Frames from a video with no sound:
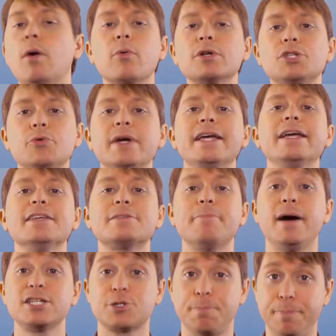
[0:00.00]
What we're doing is
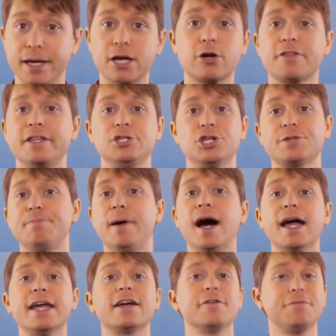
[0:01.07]
much bigger than just
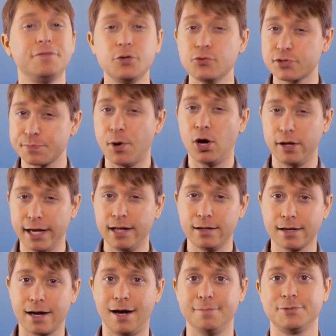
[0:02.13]
buying a few small
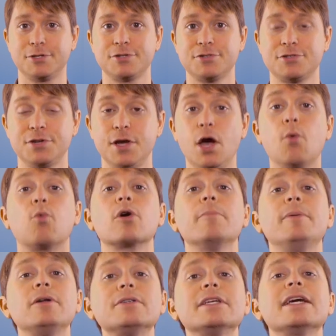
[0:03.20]
helicopters. We're
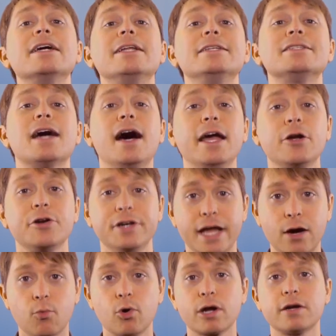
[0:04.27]
building an entire
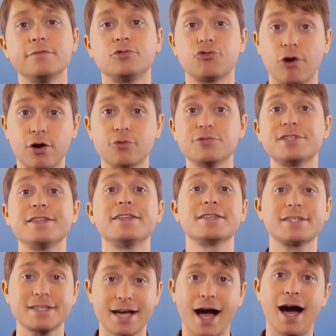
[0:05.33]
network of drones in the
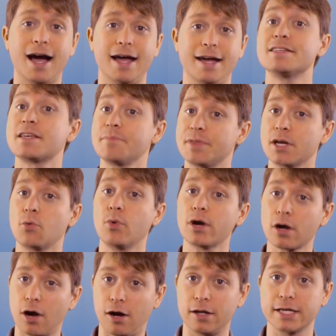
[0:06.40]
sky, something we're
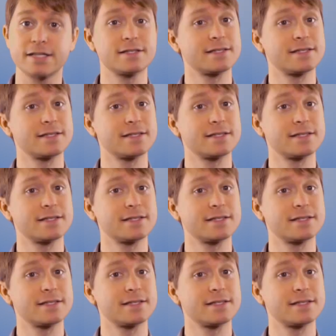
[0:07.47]
calling